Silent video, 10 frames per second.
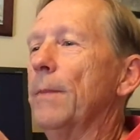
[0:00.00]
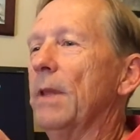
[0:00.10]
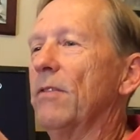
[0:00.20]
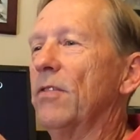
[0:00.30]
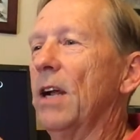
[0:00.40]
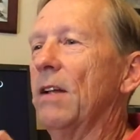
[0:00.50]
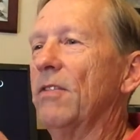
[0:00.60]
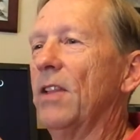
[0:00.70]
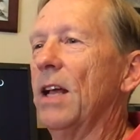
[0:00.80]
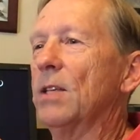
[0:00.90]
The
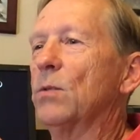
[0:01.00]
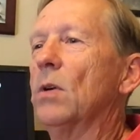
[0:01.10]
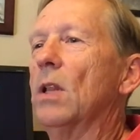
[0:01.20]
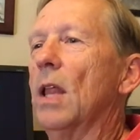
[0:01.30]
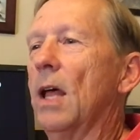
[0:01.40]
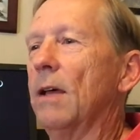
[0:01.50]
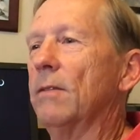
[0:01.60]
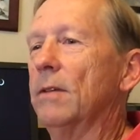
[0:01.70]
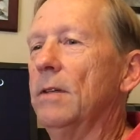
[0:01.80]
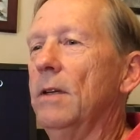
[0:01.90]
flies were alive,
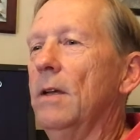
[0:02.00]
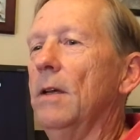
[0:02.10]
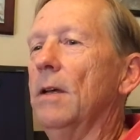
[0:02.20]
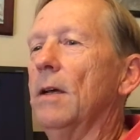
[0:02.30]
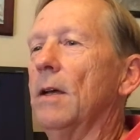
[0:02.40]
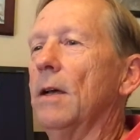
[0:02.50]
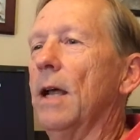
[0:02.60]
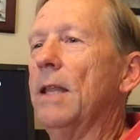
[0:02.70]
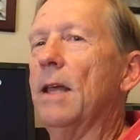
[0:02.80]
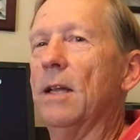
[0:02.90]

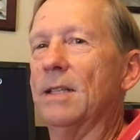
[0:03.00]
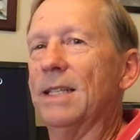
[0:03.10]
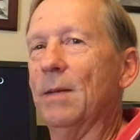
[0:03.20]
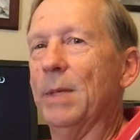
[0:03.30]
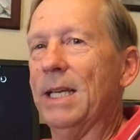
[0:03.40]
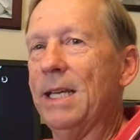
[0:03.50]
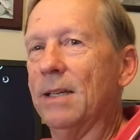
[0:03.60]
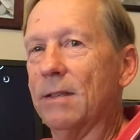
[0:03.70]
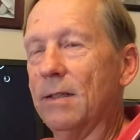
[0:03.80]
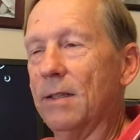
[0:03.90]
and they could still be
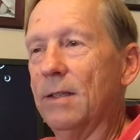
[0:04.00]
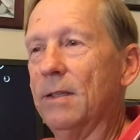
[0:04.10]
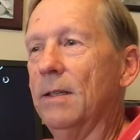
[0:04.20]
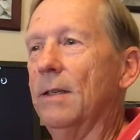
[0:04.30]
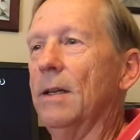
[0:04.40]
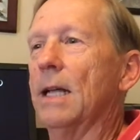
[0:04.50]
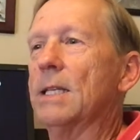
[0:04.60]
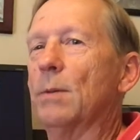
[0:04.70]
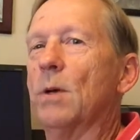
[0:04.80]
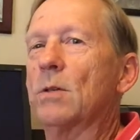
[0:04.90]
eaten, and
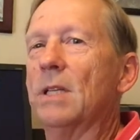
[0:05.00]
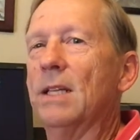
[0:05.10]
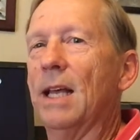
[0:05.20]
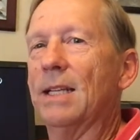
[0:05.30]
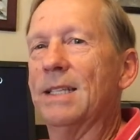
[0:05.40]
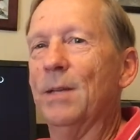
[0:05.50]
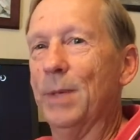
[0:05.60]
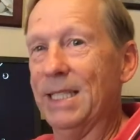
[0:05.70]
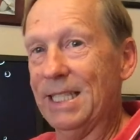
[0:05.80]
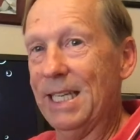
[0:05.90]
supposedly they could still
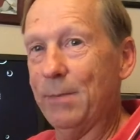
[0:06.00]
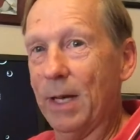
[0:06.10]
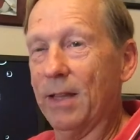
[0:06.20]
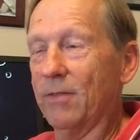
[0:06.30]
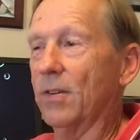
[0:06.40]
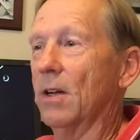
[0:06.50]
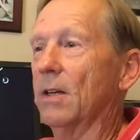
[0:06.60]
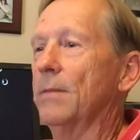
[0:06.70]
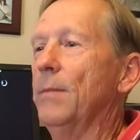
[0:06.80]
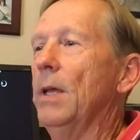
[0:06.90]
be seen by the
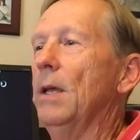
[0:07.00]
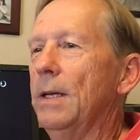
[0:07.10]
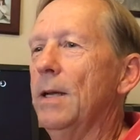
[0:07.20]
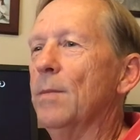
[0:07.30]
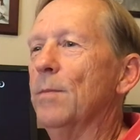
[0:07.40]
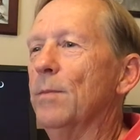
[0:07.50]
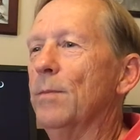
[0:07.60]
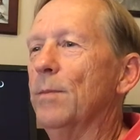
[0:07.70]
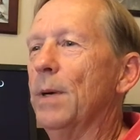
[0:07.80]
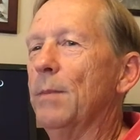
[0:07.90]
frog.
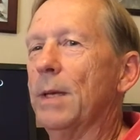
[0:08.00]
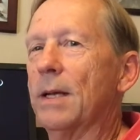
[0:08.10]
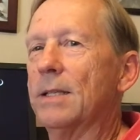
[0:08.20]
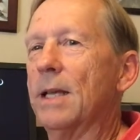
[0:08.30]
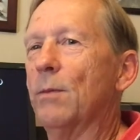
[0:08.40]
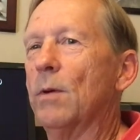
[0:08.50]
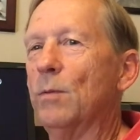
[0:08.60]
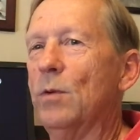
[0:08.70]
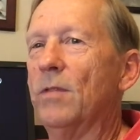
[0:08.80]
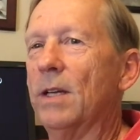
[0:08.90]
But because they weren't
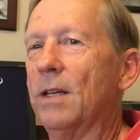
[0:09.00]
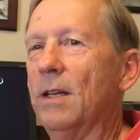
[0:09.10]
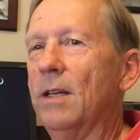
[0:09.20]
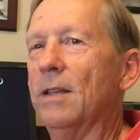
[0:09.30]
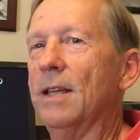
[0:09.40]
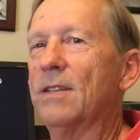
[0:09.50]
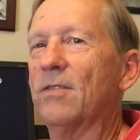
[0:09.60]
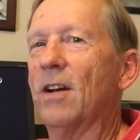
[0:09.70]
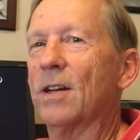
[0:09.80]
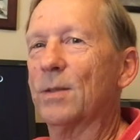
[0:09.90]
moving, these
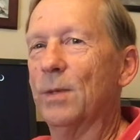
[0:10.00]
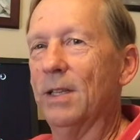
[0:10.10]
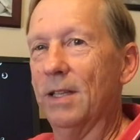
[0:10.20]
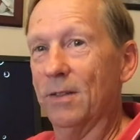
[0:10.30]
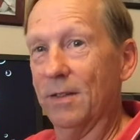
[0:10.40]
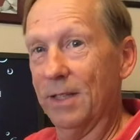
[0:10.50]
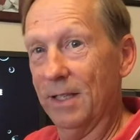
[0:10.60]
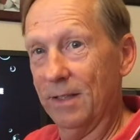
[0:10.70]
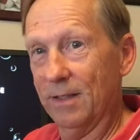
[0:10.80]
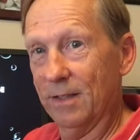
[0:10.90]
frogs would
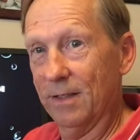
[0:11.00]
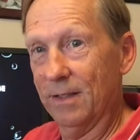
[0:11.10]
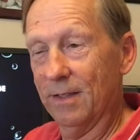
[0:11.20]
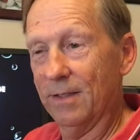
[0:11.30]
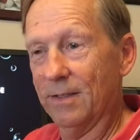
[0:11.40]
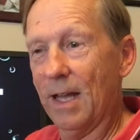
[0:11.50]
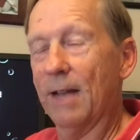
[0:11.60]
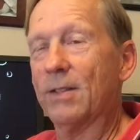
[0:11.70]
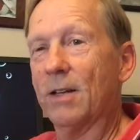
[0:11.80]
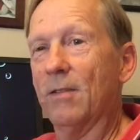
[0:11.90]
literally die
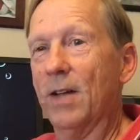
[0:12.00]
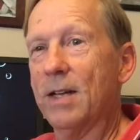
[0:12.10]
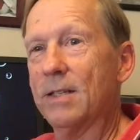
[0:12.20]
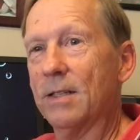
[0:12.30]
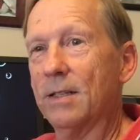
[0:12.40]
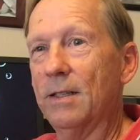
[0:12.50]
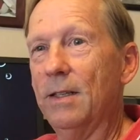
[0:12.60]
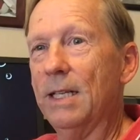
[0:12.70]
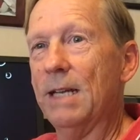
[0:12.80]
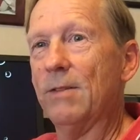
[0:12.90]
of starvation,
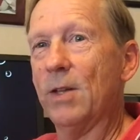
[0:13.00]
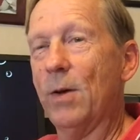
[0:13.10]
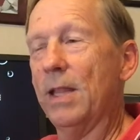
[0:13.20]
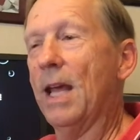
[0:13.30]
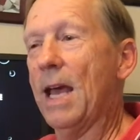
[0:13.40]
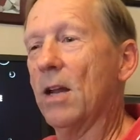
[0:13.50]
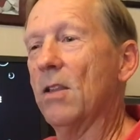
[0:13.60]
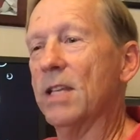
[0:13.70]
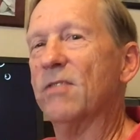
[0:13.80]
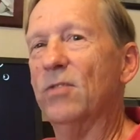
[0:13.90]
even though they had all
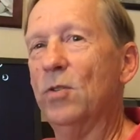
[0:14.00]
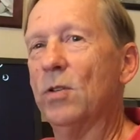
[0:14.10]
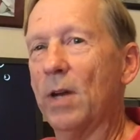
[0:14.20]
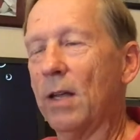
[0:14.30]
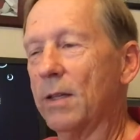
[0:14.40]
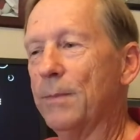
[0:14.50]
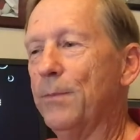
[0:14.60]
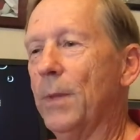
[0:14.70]
this food around them,